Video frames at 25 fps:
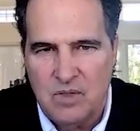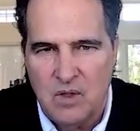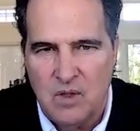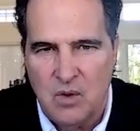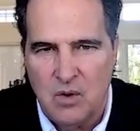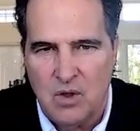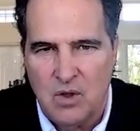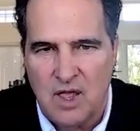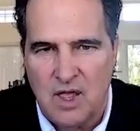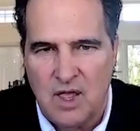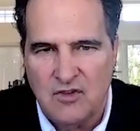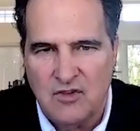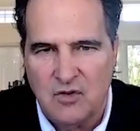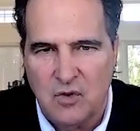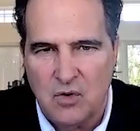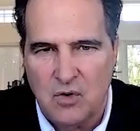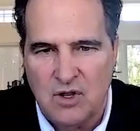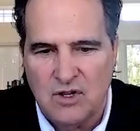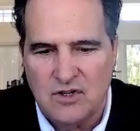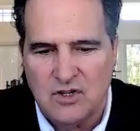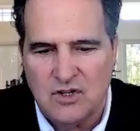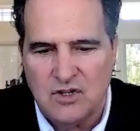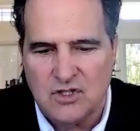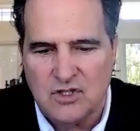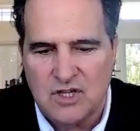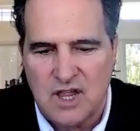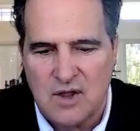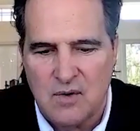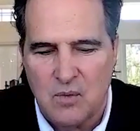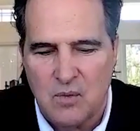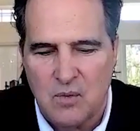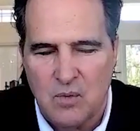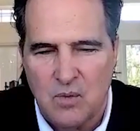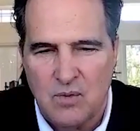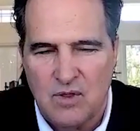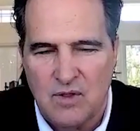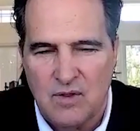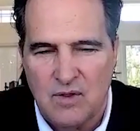Okay, so let's just say
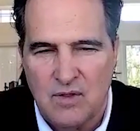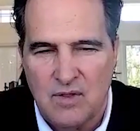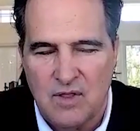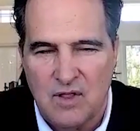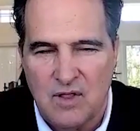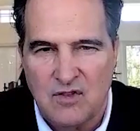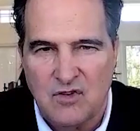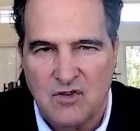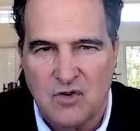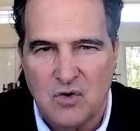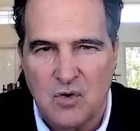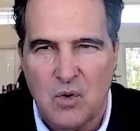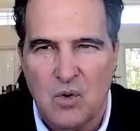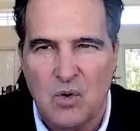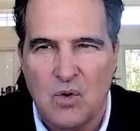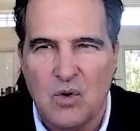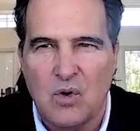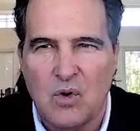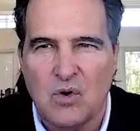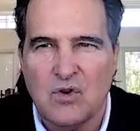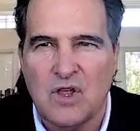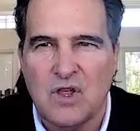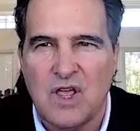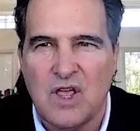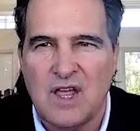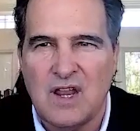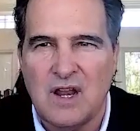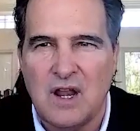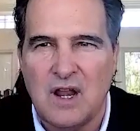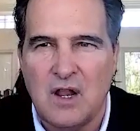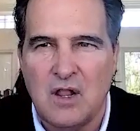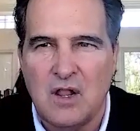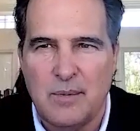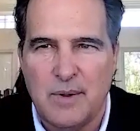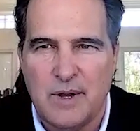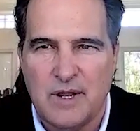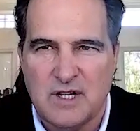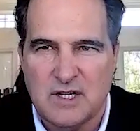that, that you're you're getting a
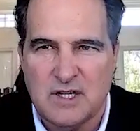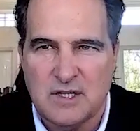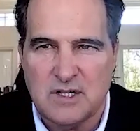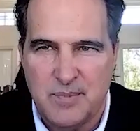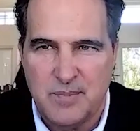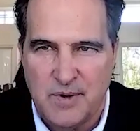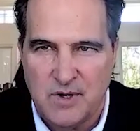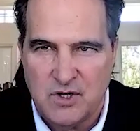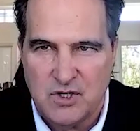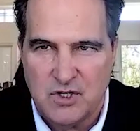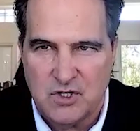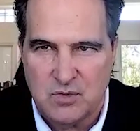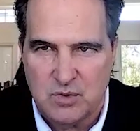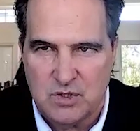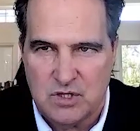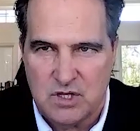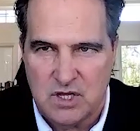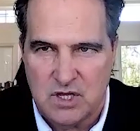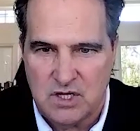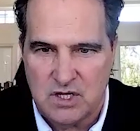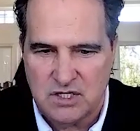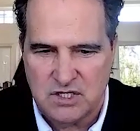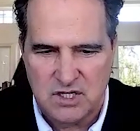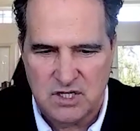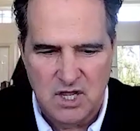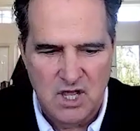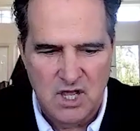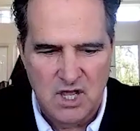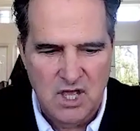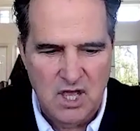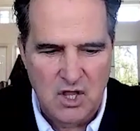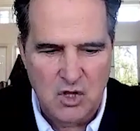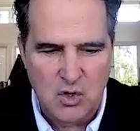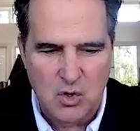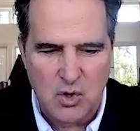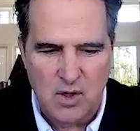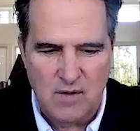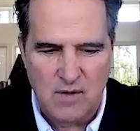little bit of experience with this,
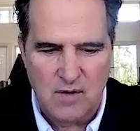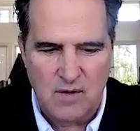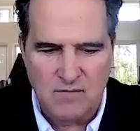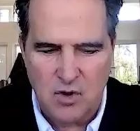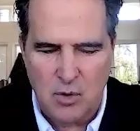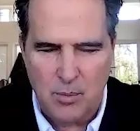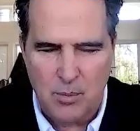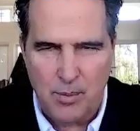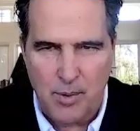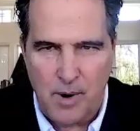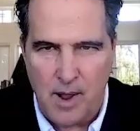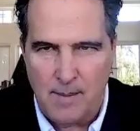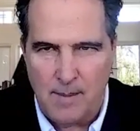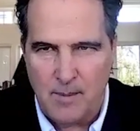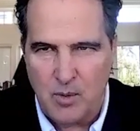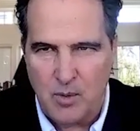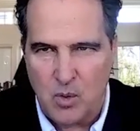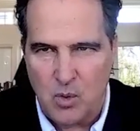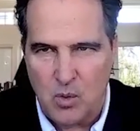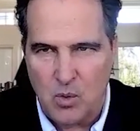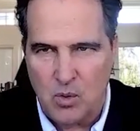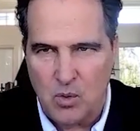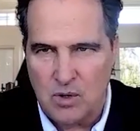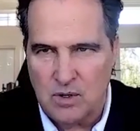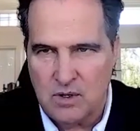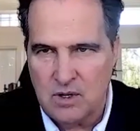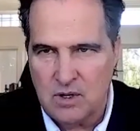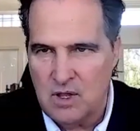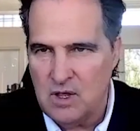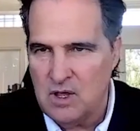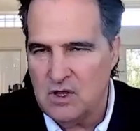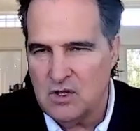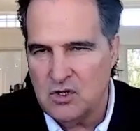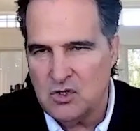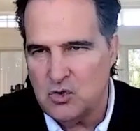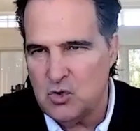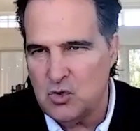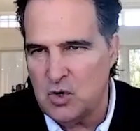and you have no problem going
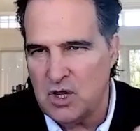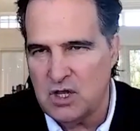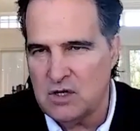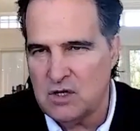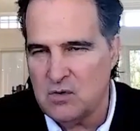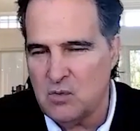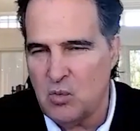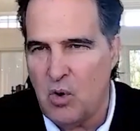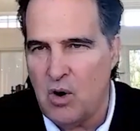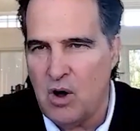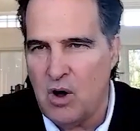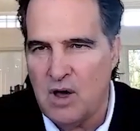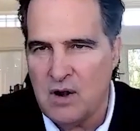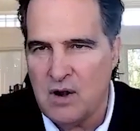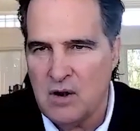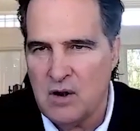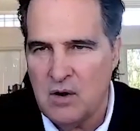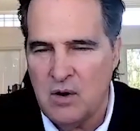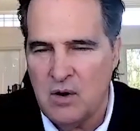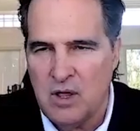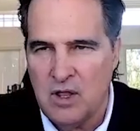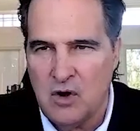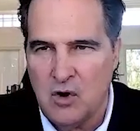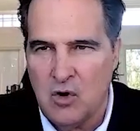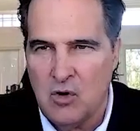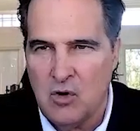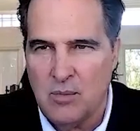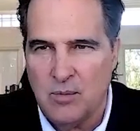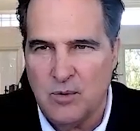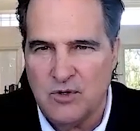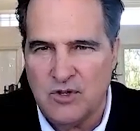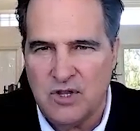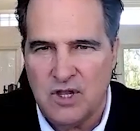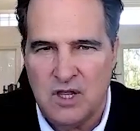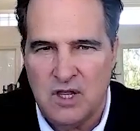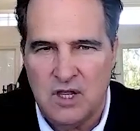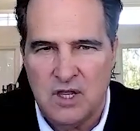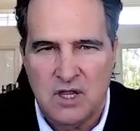drinking water and herbal
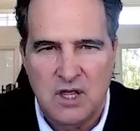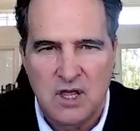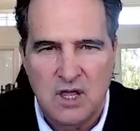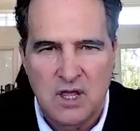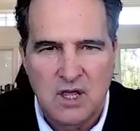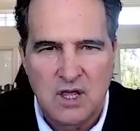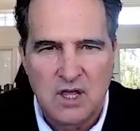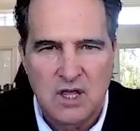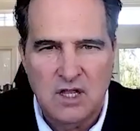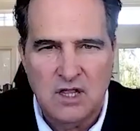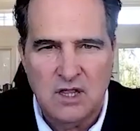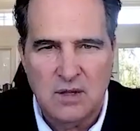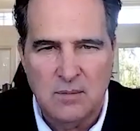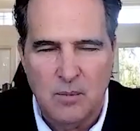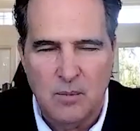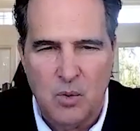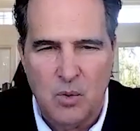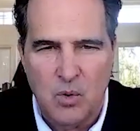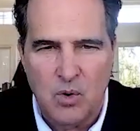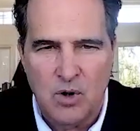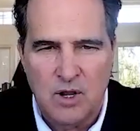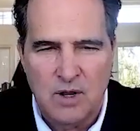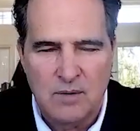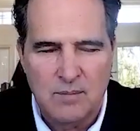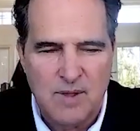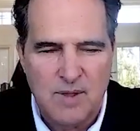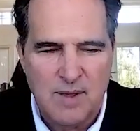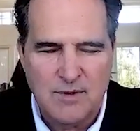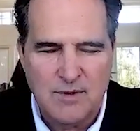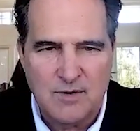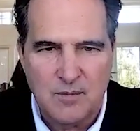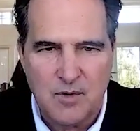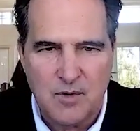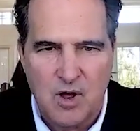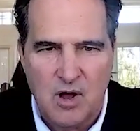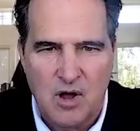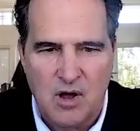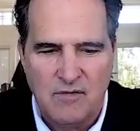tea in the morning, maybe
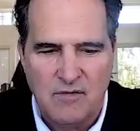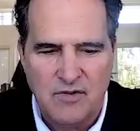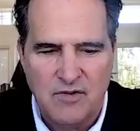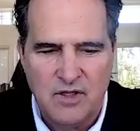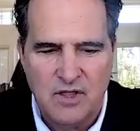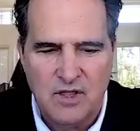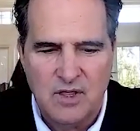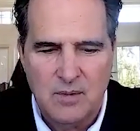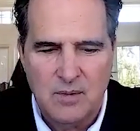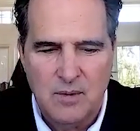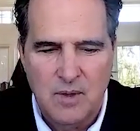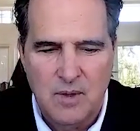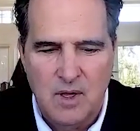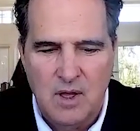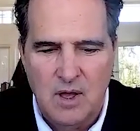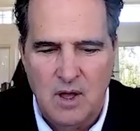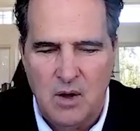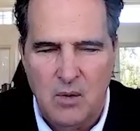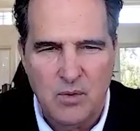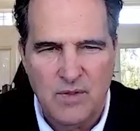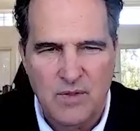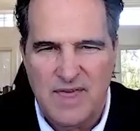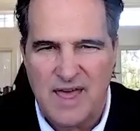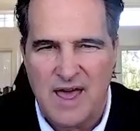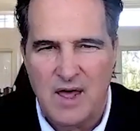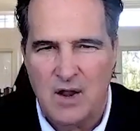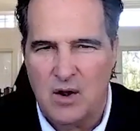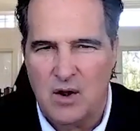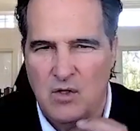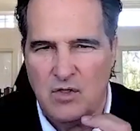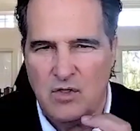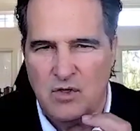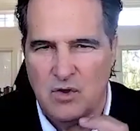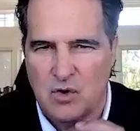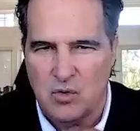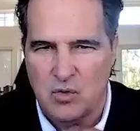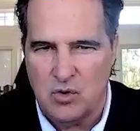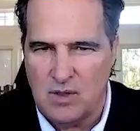some coffee uh, without all
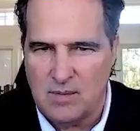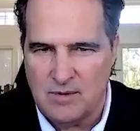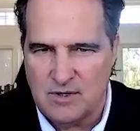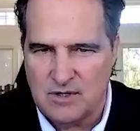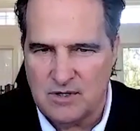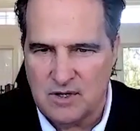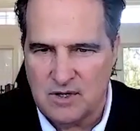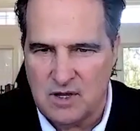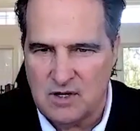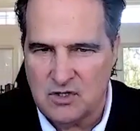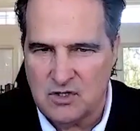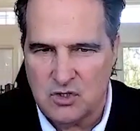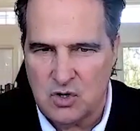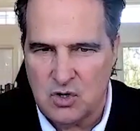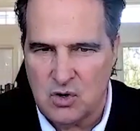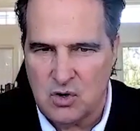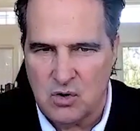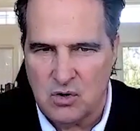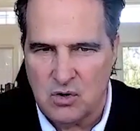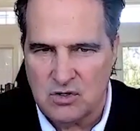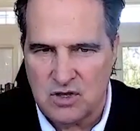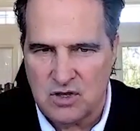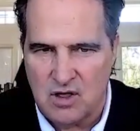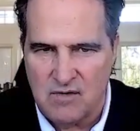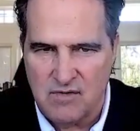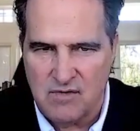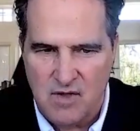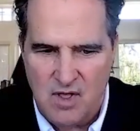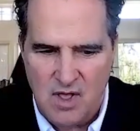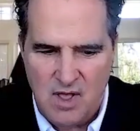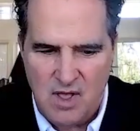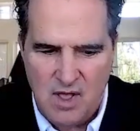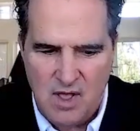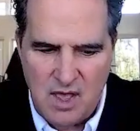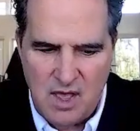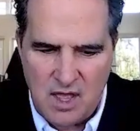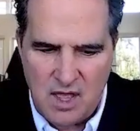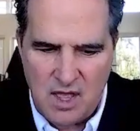the cream and, and sugar and stuff,
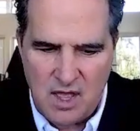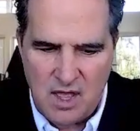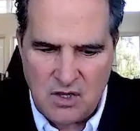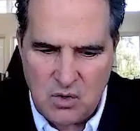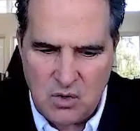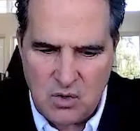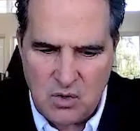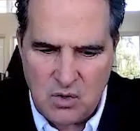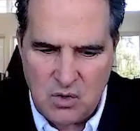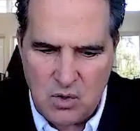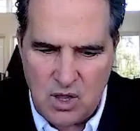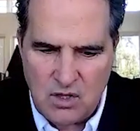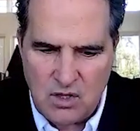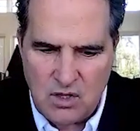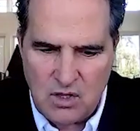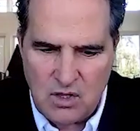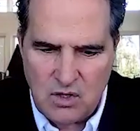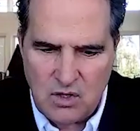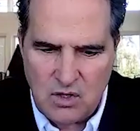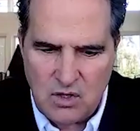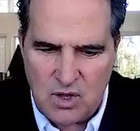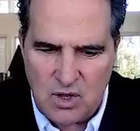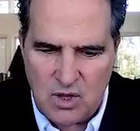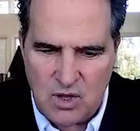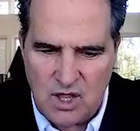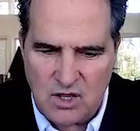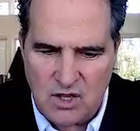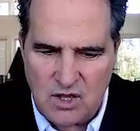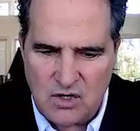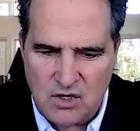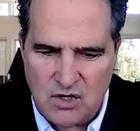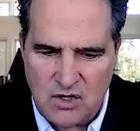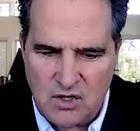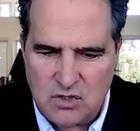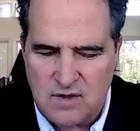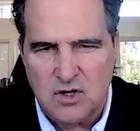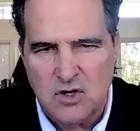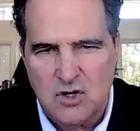and you and you get
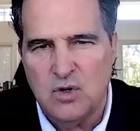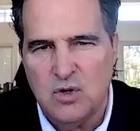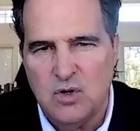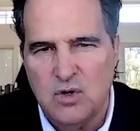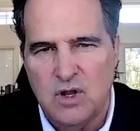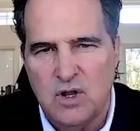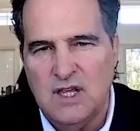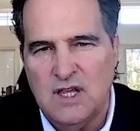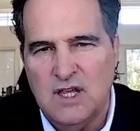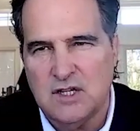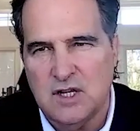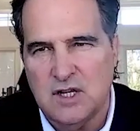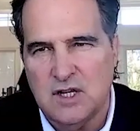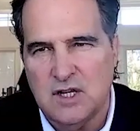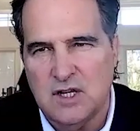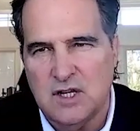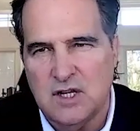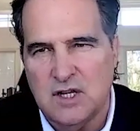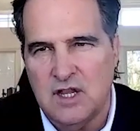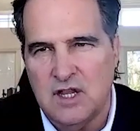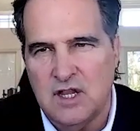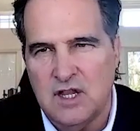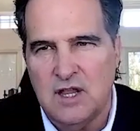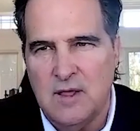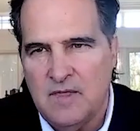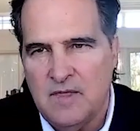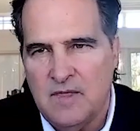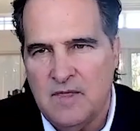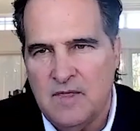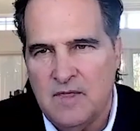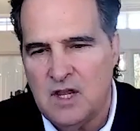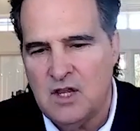yourself to noon easily.